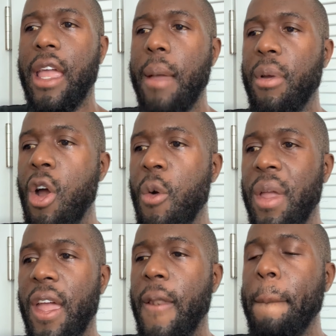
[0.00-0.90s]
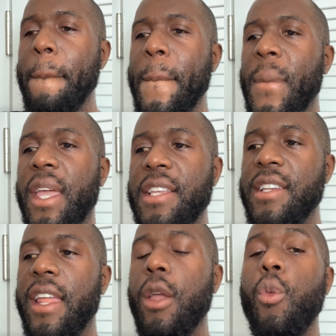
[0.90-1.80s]
kept going, and he
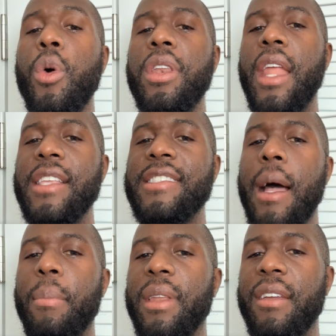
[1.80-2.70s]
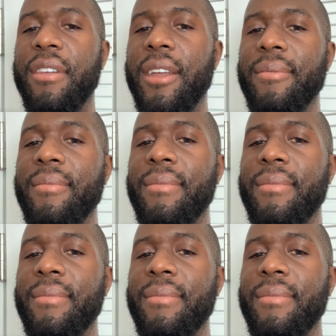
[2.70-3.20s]
said he would not stop believing.